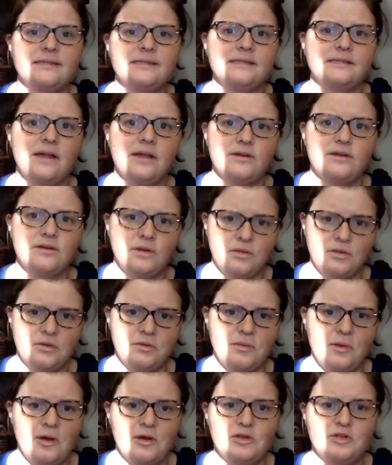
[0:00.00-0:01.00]
It's not told
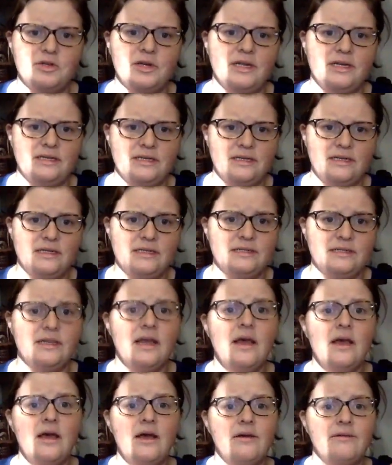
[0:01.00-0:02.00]
through poetry, and it is
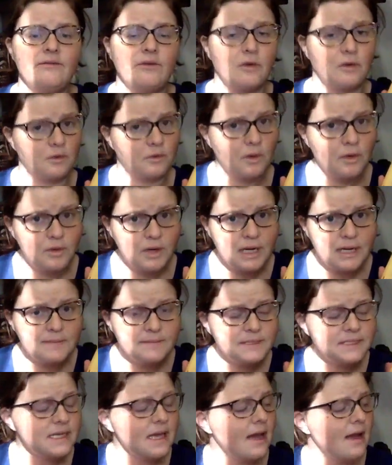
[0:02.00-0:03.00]
for
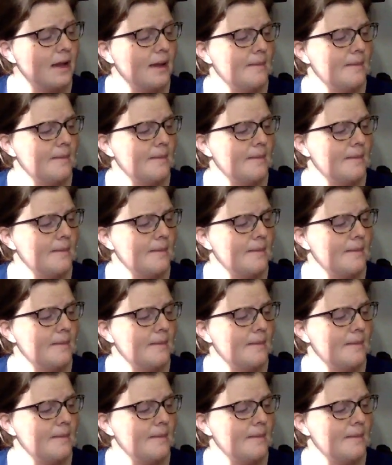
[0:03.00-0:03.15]
grown-ups,